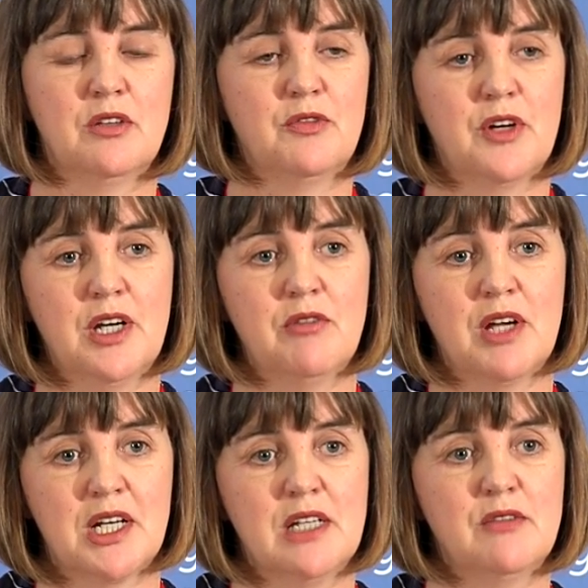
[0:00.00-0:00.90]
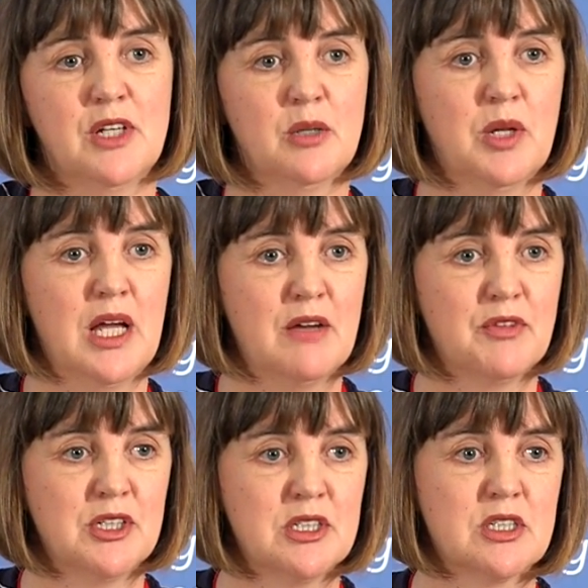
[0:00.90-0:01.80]
the very readily available
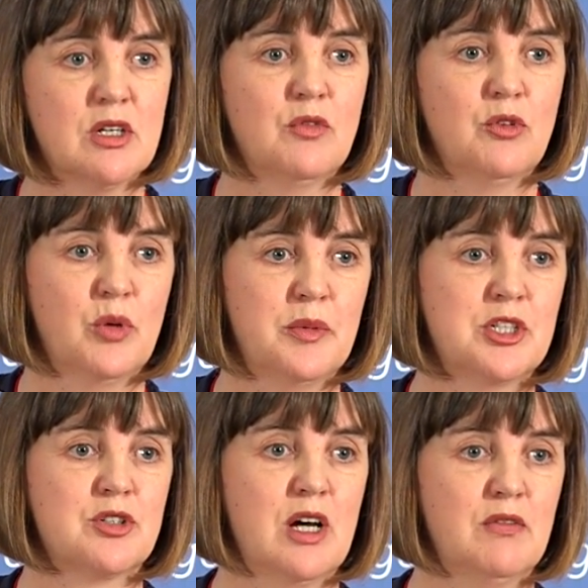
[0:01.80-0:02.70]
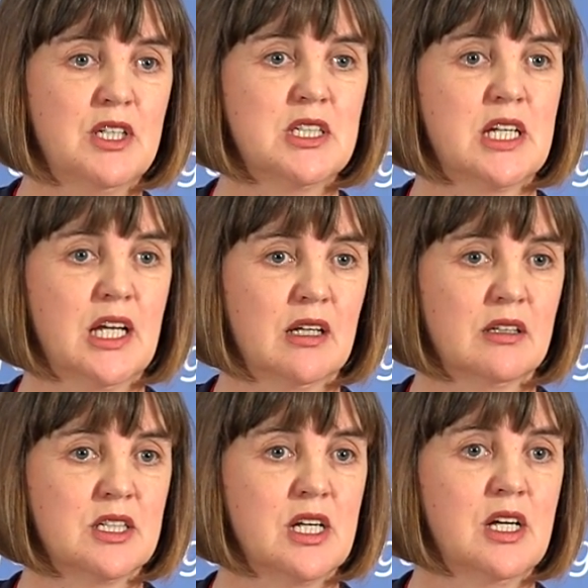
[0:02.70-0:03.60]
evidence of the women travelling to
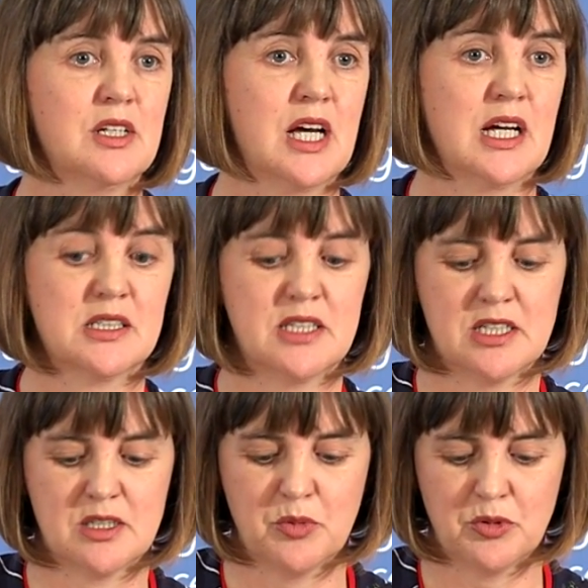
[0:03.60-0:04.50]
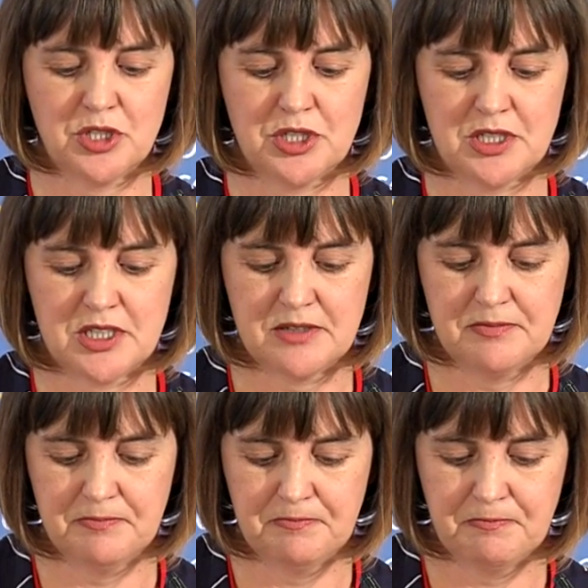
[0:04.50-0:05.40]
England to access abortions.
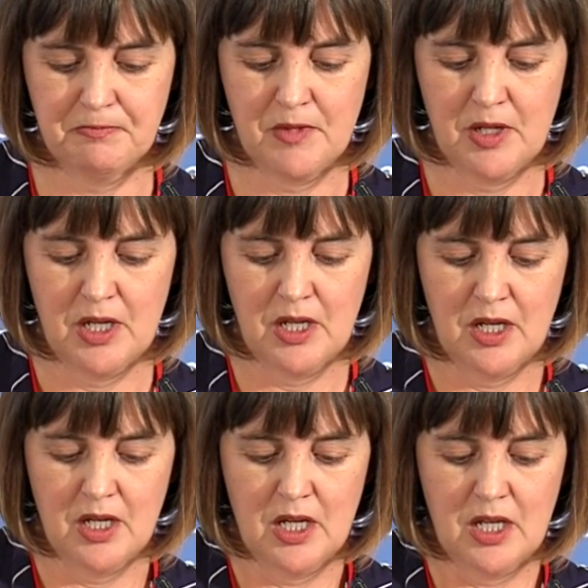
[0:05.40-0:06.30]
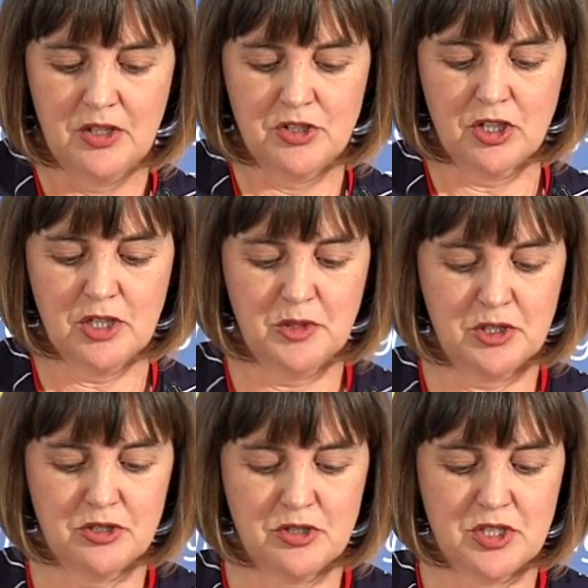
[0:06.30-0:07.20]
The document
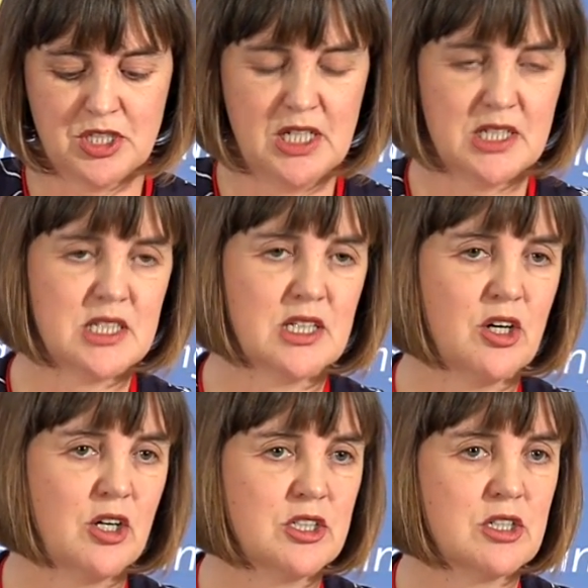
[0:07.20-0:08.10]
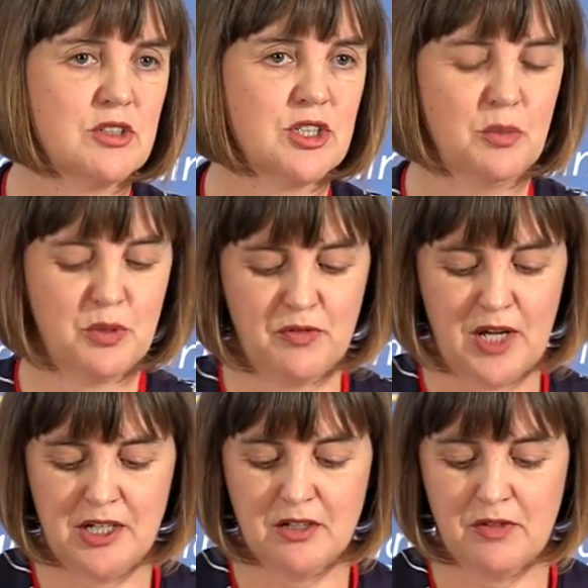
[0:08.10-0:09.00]
also states that counsellors who
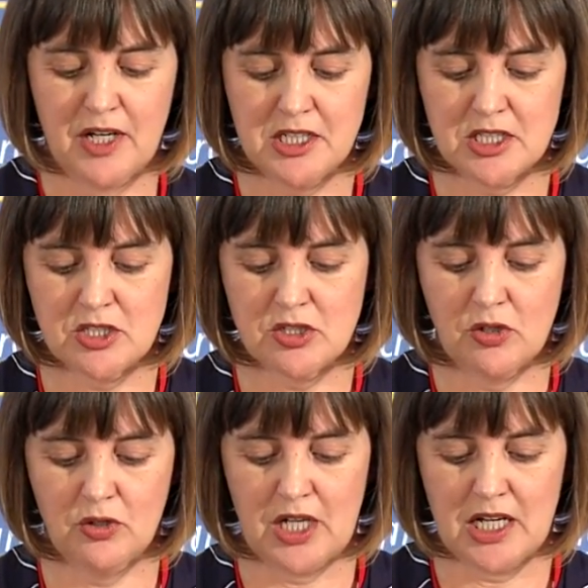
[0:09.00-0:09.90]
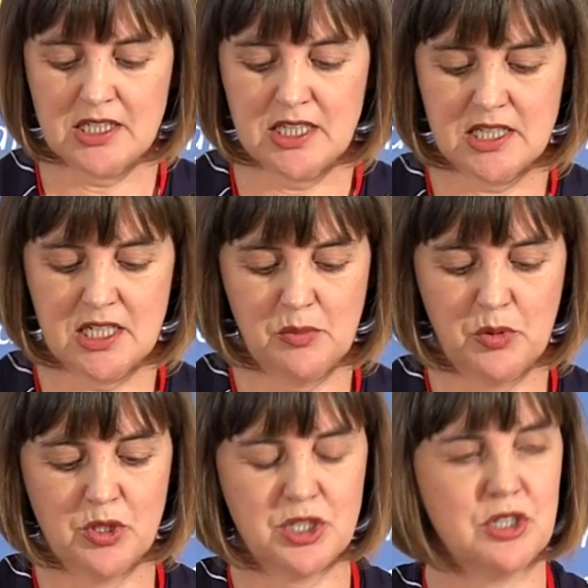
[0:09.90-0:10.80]
provide advice on accessing
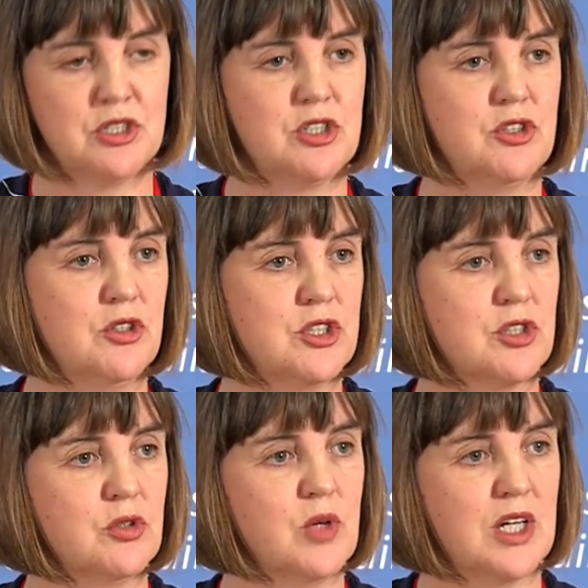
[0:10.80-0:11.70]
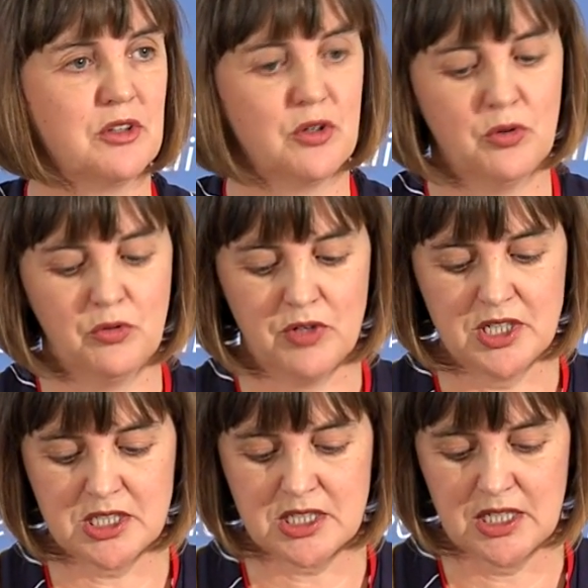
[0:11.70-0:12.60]
abortions do so at their own
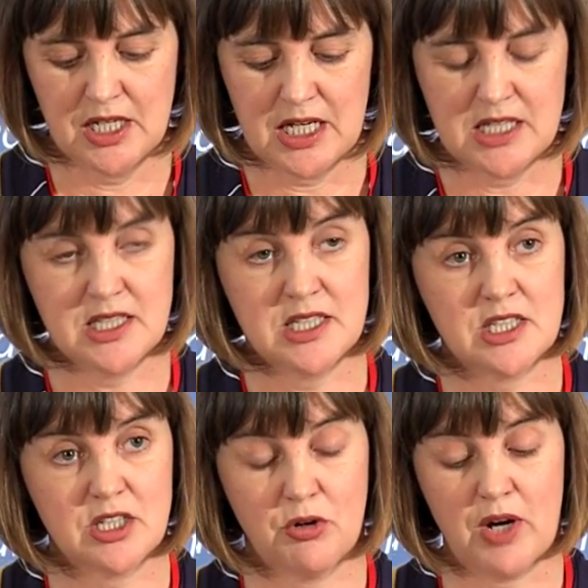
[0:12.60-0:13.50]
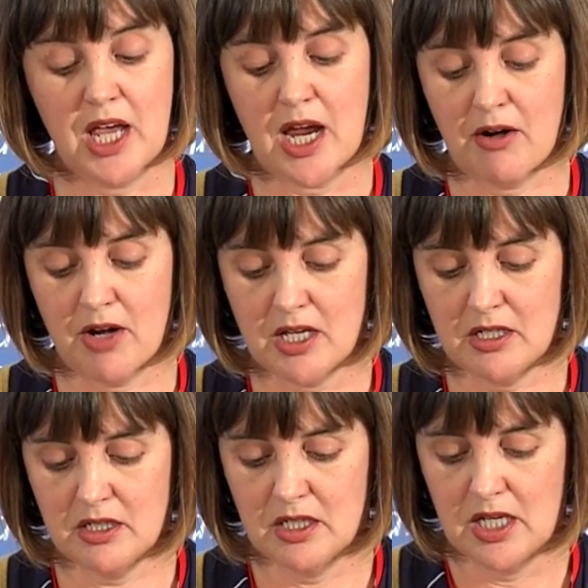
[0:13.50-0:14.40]
risk, as this is a grey area
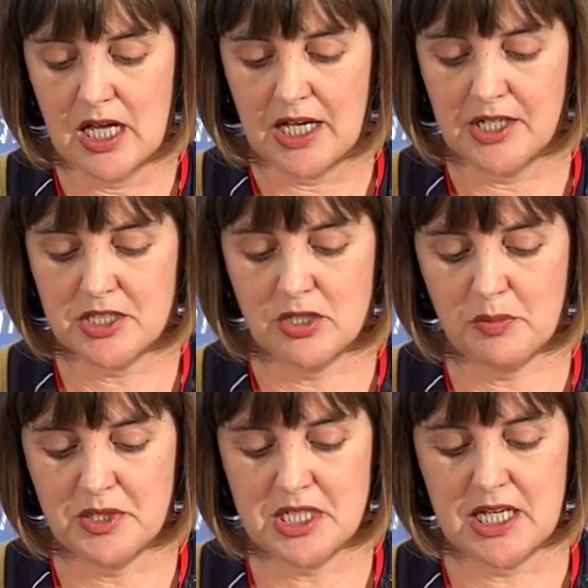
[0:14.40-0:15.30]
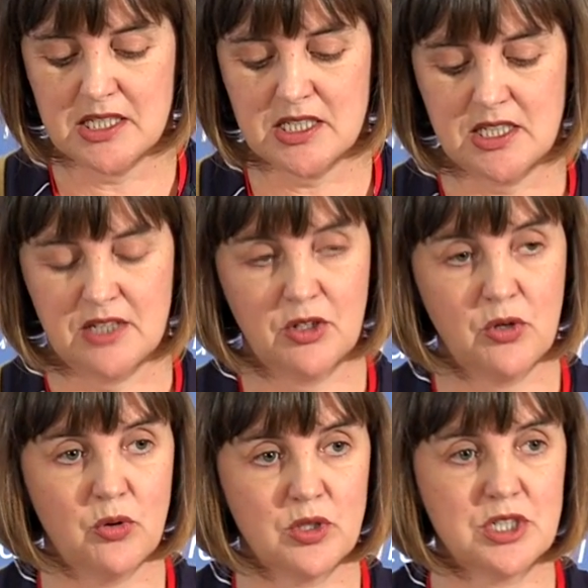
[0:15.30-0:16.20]
and has not been tested in the
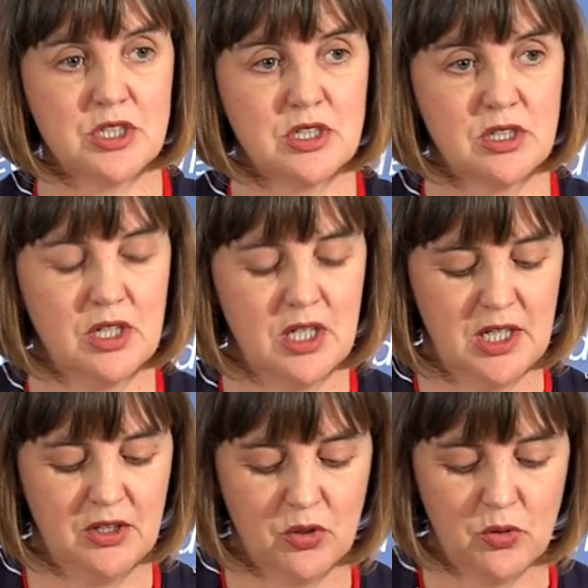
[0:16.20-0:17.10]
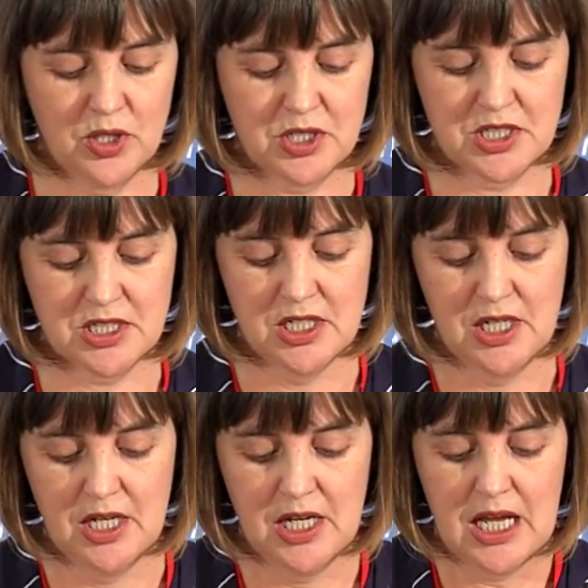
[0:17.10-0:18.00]
course in the courts.
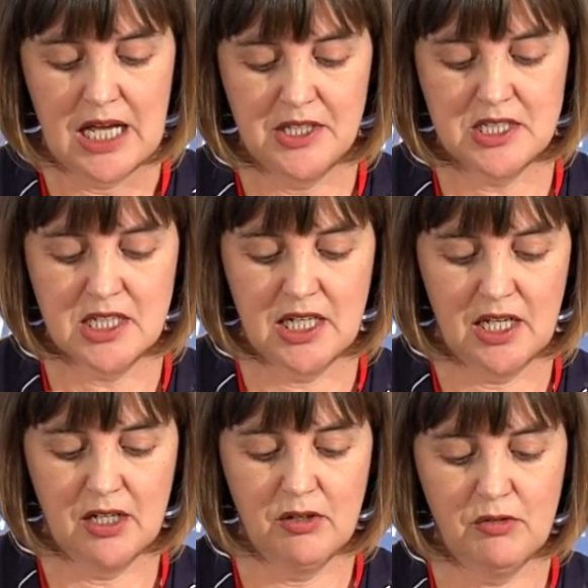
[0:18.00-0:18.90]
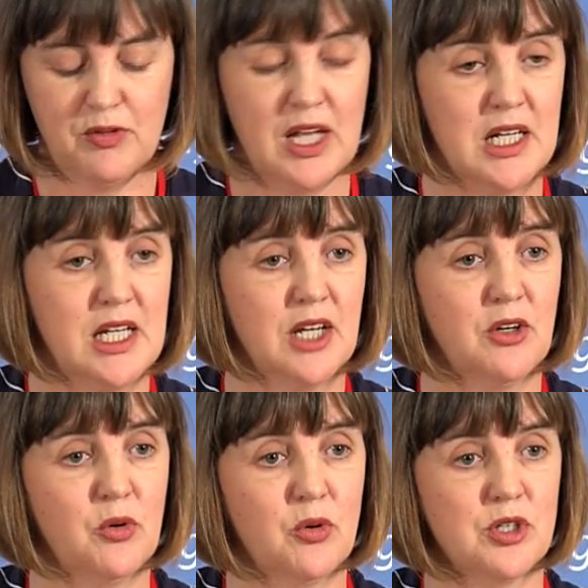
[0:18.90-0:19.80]
And this again flatly
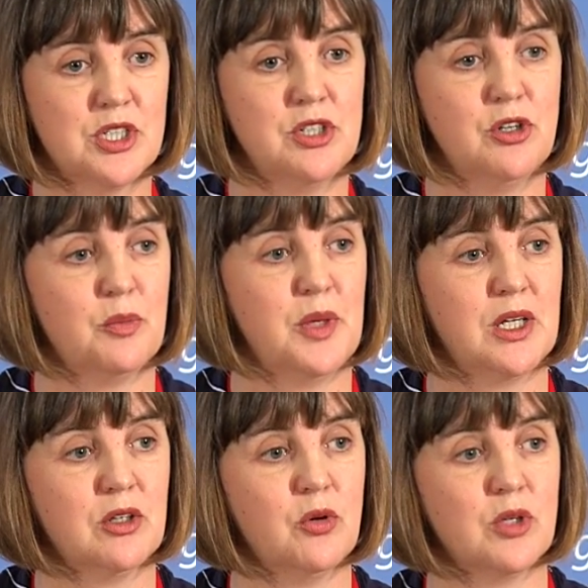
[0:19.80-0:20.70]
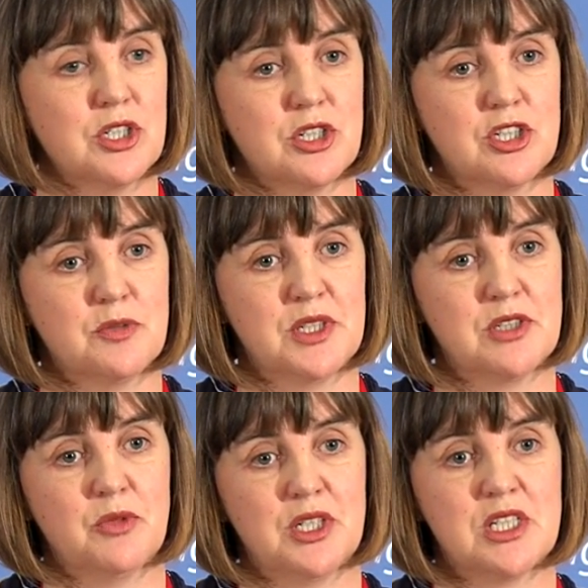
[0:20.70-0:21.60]
ignores European Court judgment,
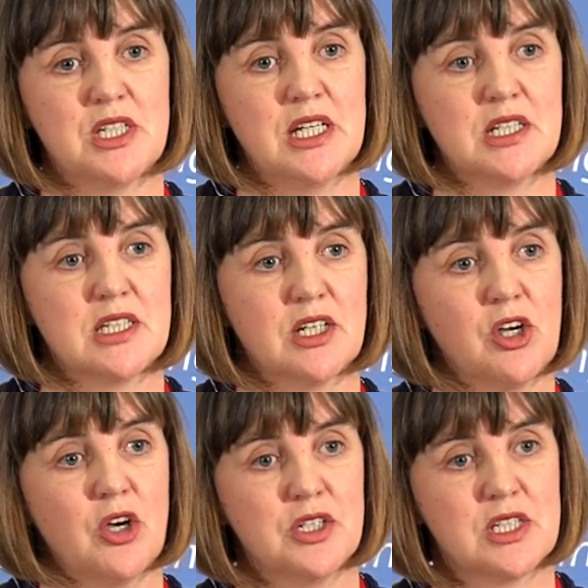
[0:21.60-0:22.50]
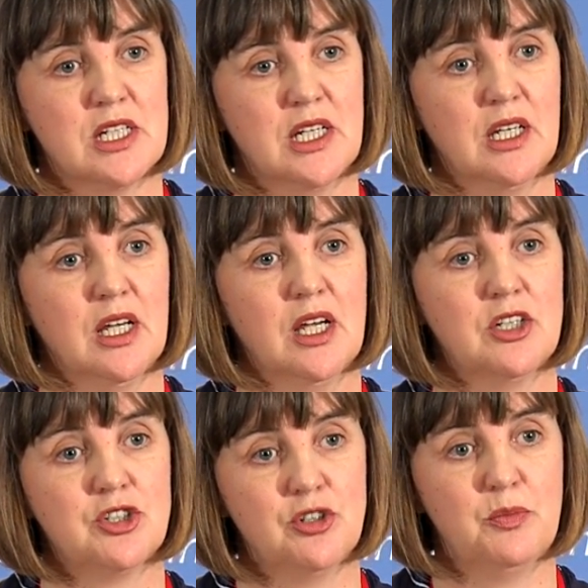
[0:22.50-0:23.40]
which states that counselling
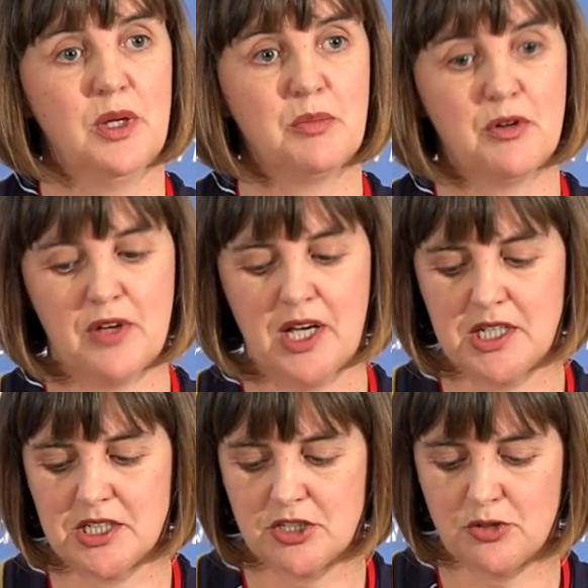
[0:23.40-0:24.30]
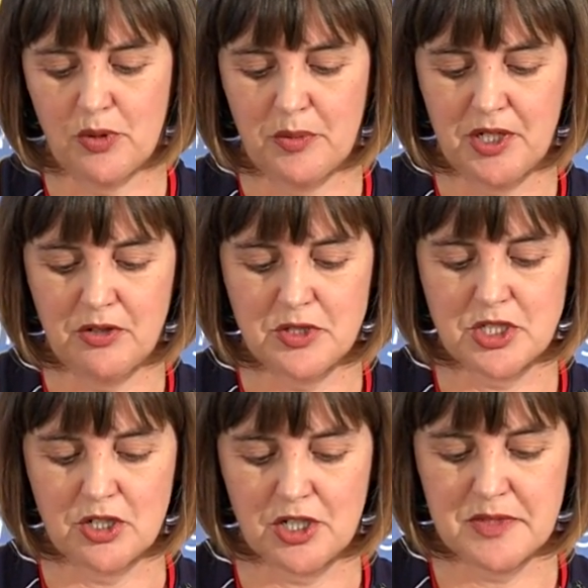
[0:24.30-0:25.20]
should be provided to women in those
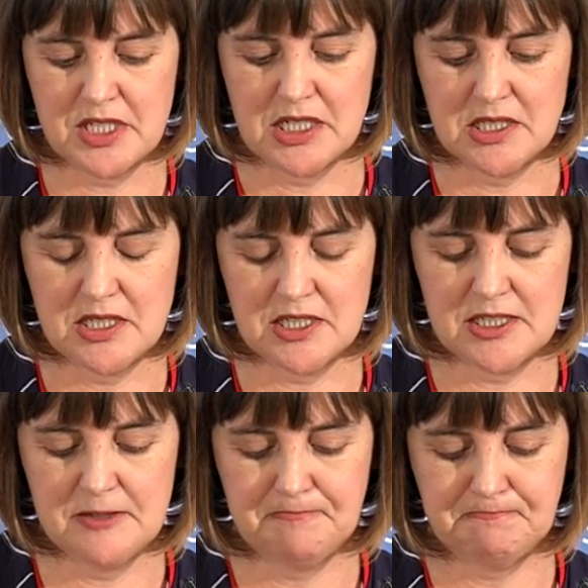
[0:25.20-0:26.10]
circumstances.